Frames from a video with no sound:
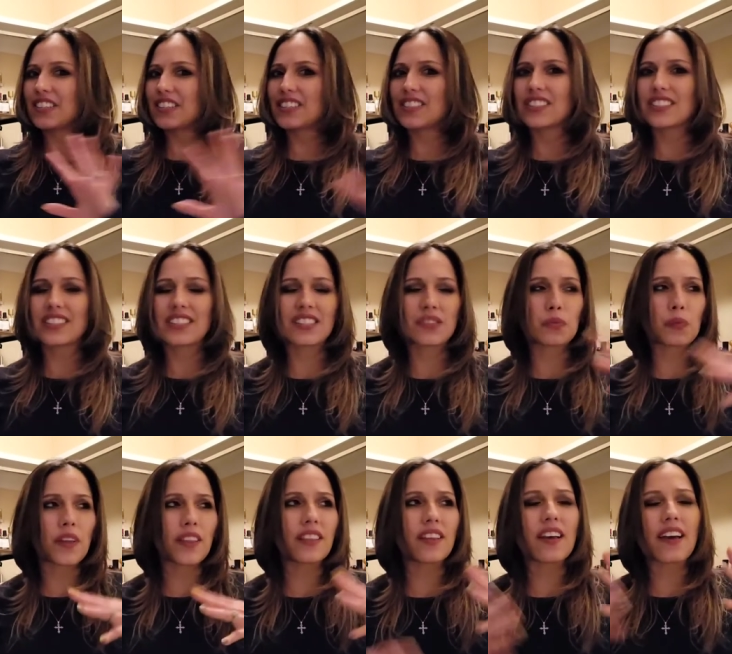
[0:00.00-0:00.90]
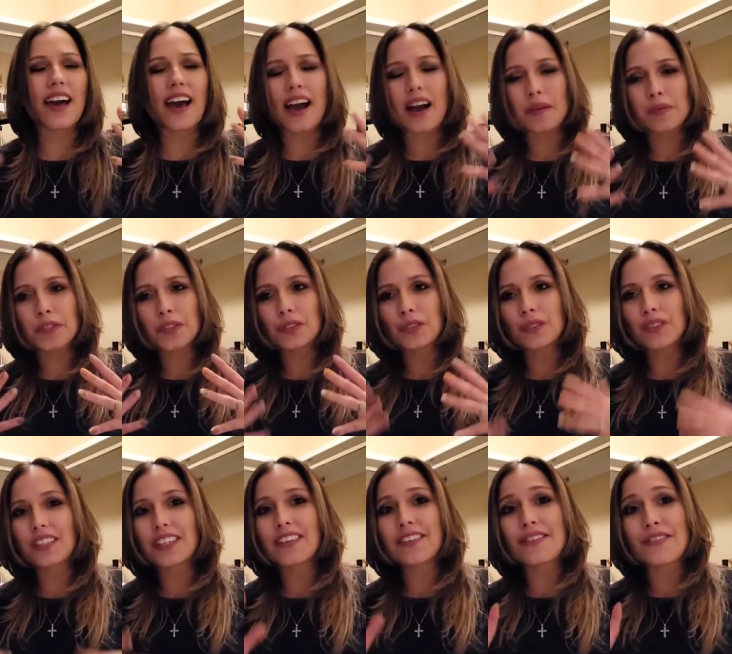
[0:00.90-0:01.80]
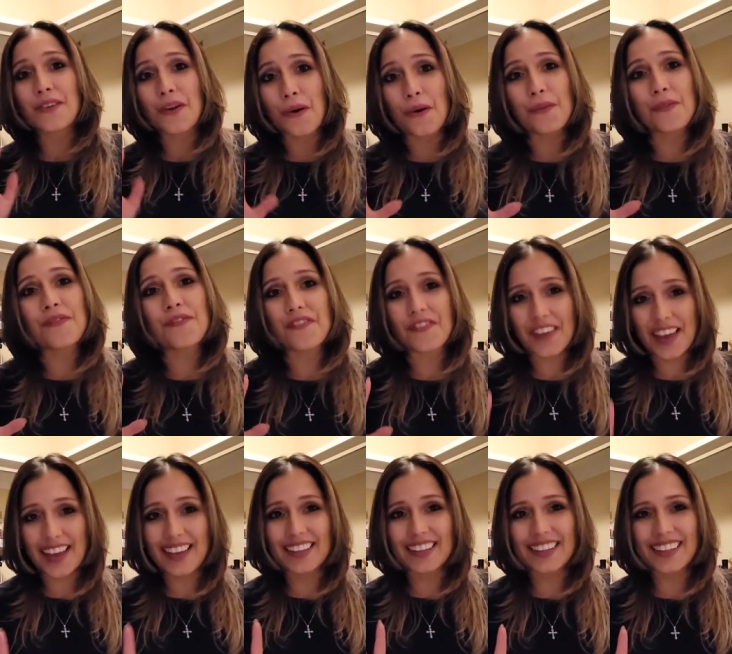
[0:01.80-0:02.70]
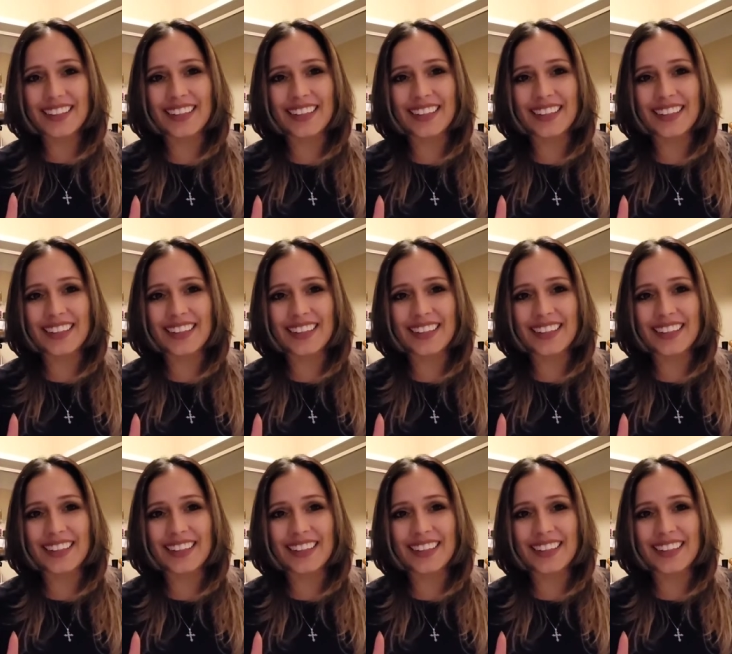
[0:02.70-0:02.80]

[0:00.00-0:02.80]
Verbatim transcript: just with absolutely no faith